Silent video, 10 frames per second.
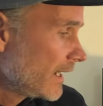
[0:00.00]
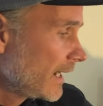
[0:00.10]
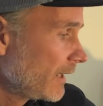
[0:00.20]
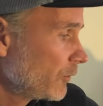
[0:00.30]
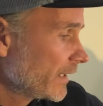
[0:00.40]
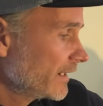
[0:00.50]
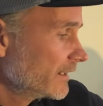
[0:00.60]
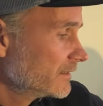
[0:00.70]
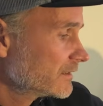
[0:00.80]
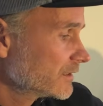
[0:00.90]
We'll get
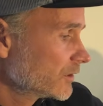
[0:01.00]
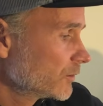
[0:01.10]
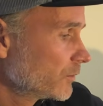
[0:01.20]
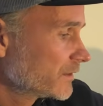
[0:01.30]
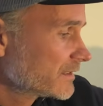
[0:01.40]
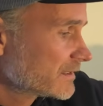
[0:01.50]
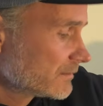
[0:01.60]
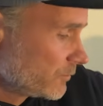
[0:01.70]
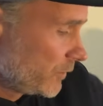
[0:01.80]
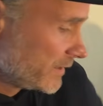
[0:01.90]
into
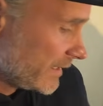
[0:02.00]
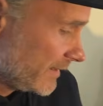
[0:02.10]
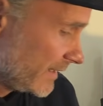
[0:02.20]
what's in